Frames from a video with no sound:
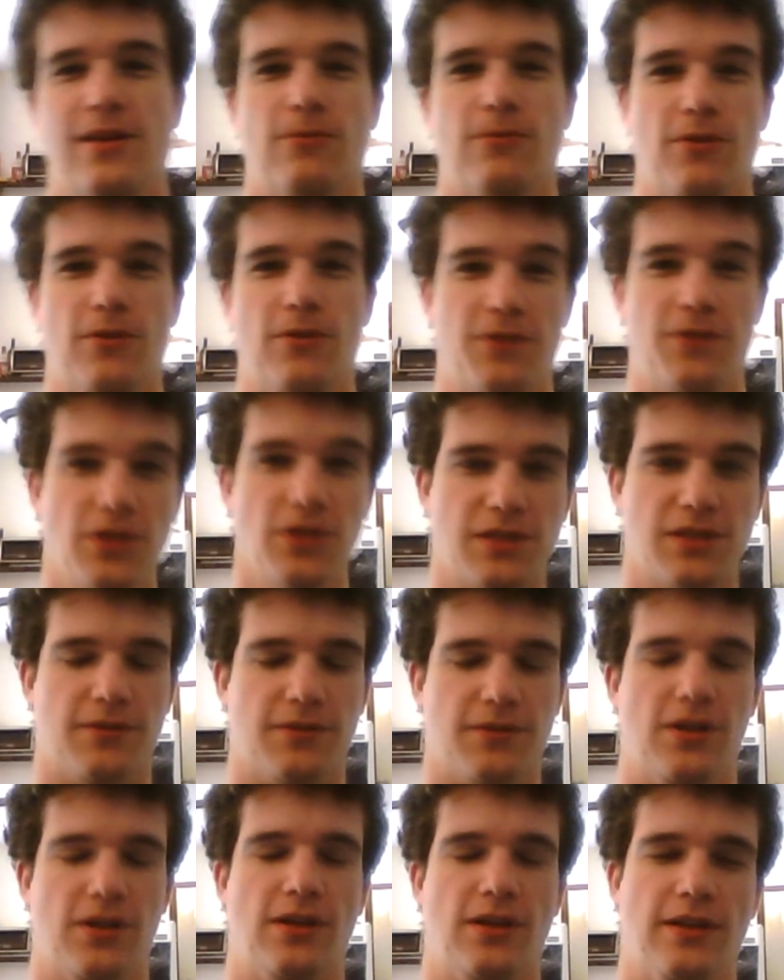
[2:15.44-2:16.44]
Well, first
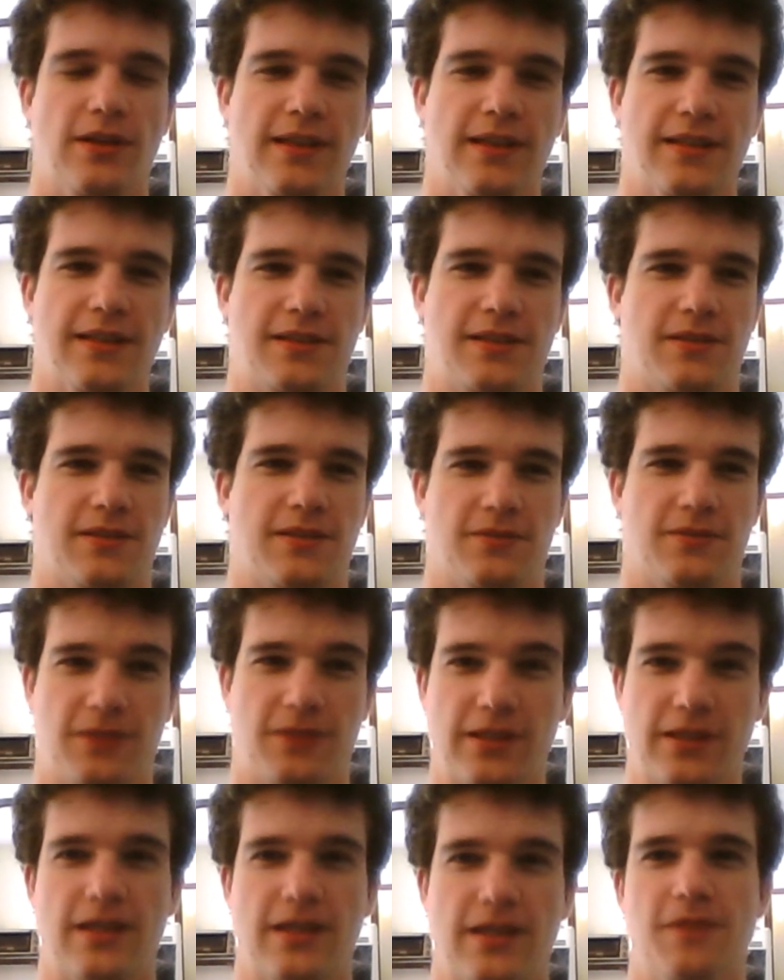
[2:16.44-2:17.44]
of all, it's
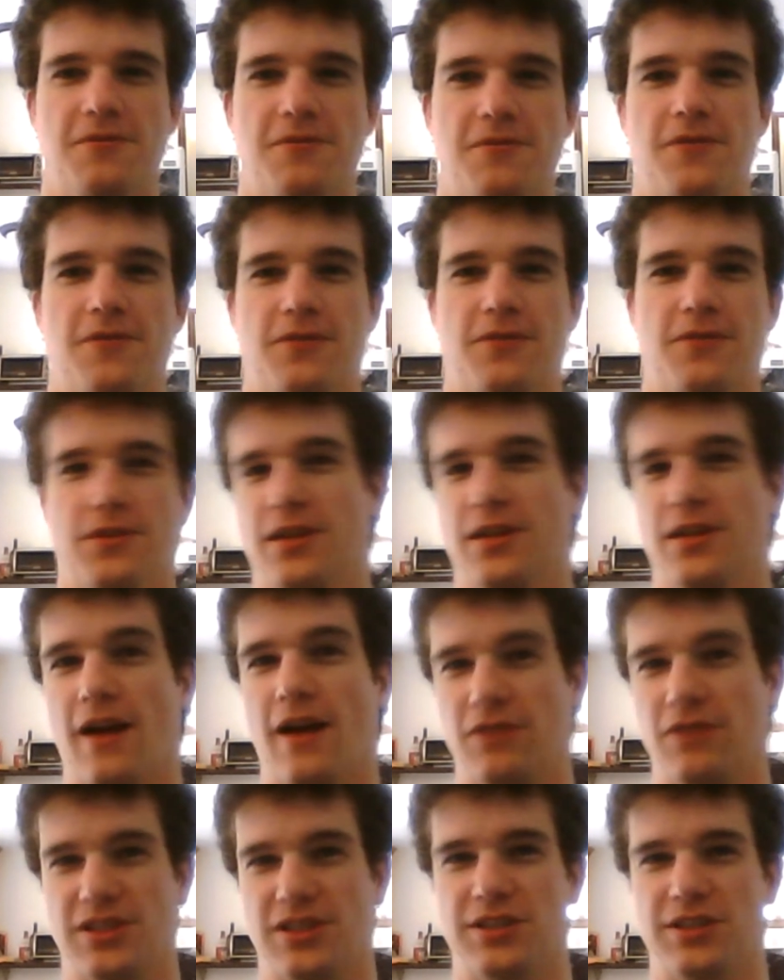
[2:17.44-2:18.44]
very helpful for the
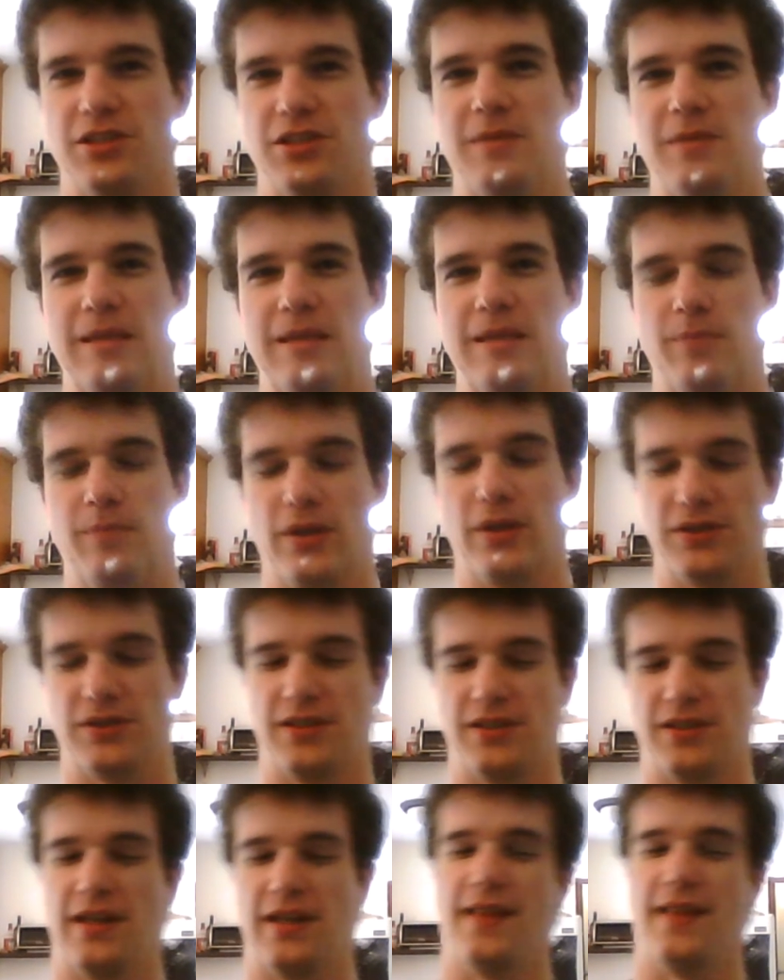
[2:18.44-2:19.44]
conversation to be in
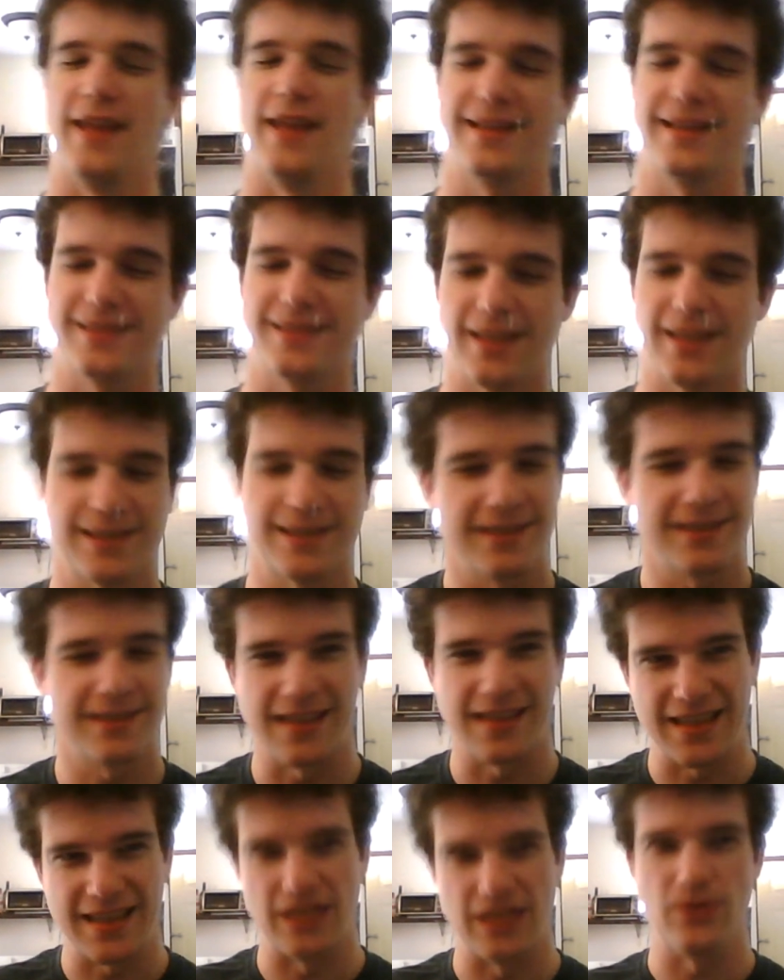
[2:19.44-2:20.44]
person. And that's not to
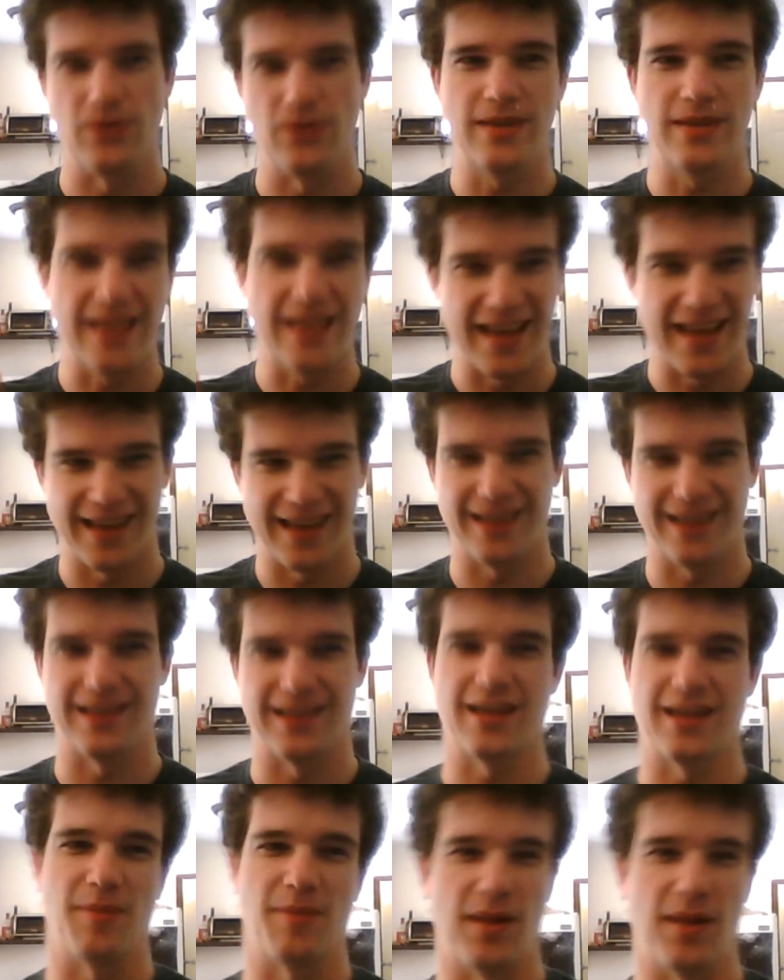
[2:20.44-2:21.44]
say that you can't
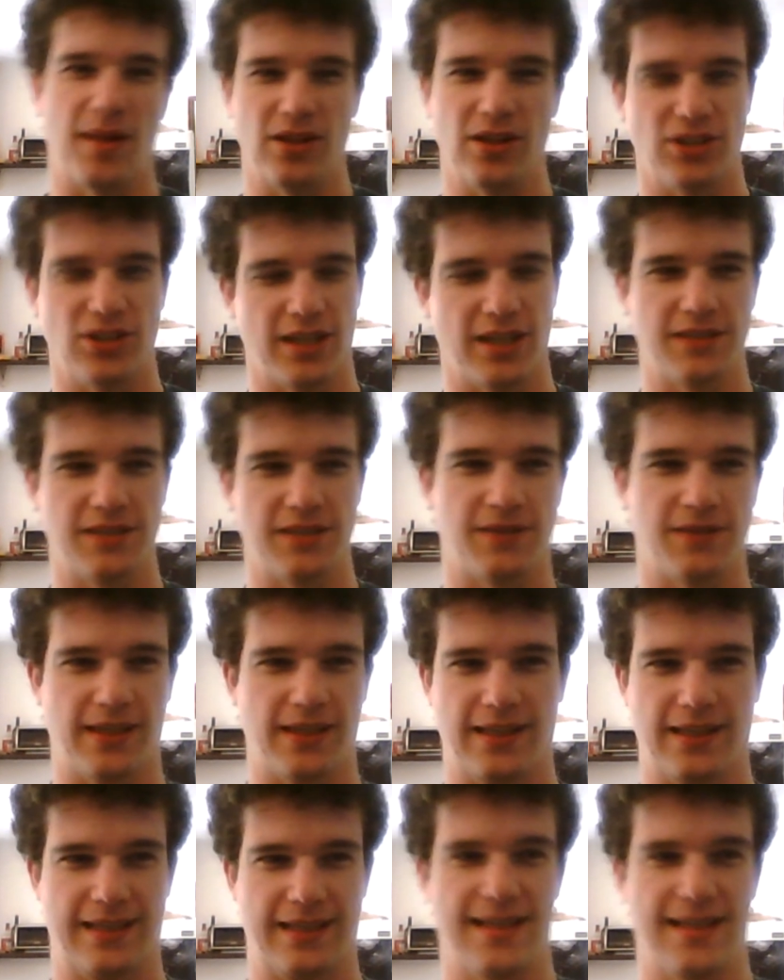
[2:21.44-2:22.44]
apologize
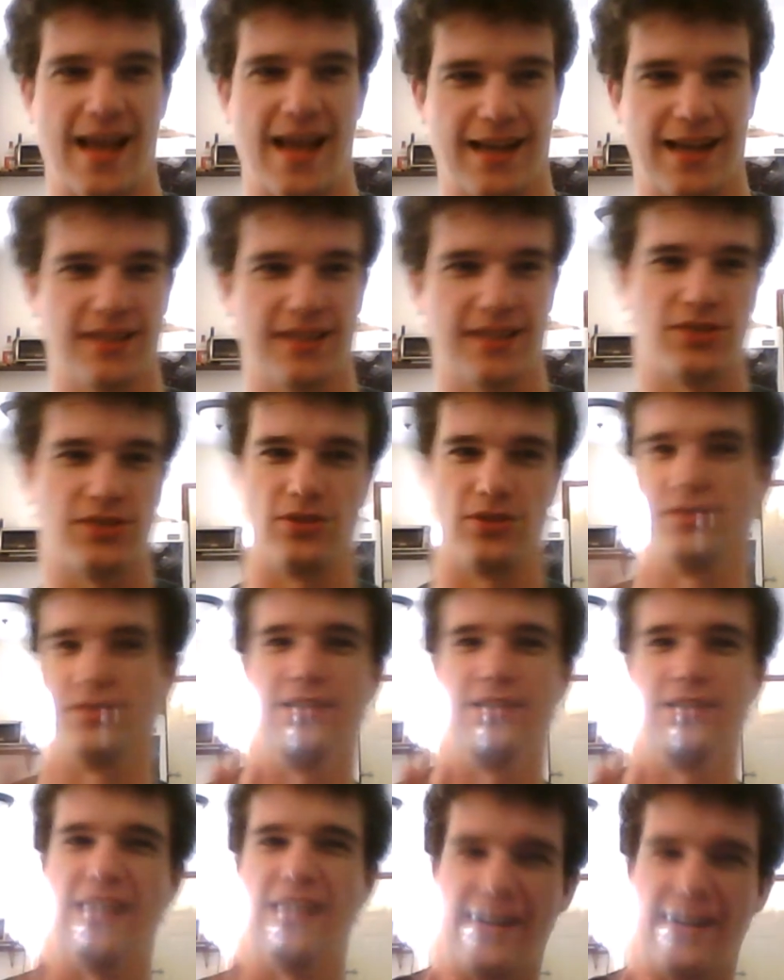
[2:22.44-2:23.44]
via text or
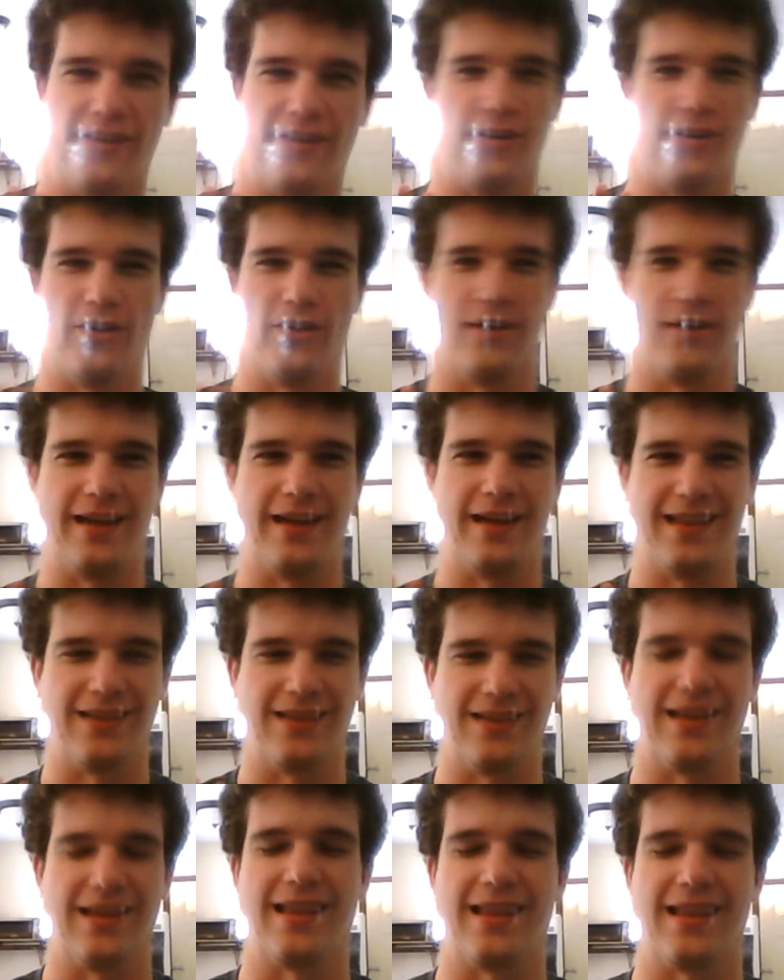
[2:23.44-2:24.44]
letter or
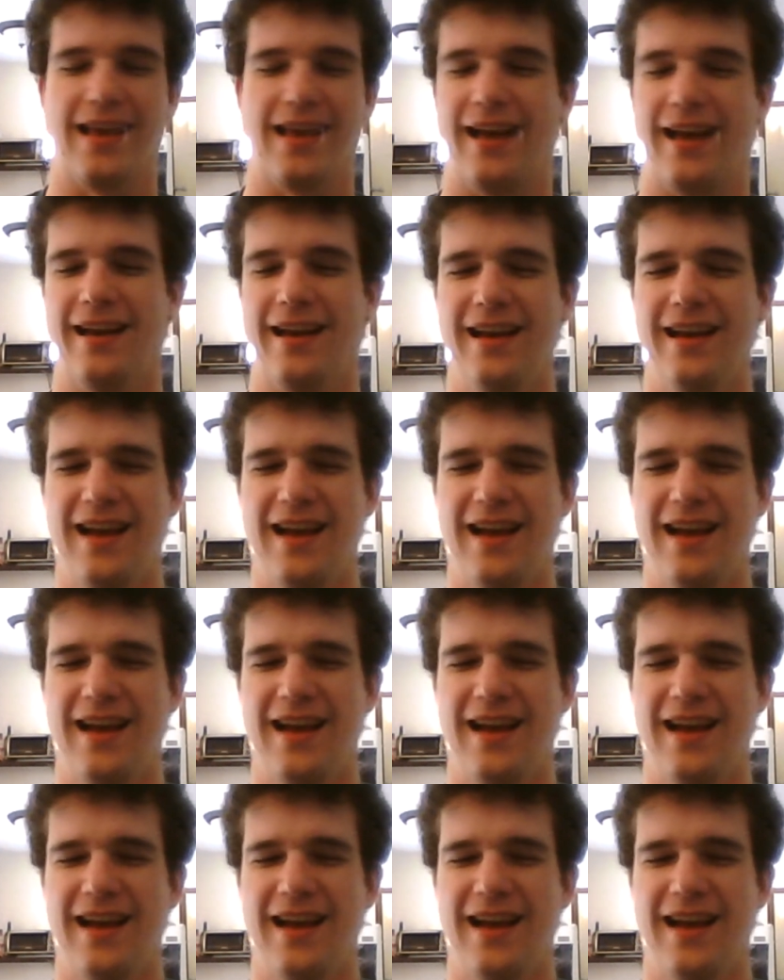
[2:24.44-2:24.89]
anything like that.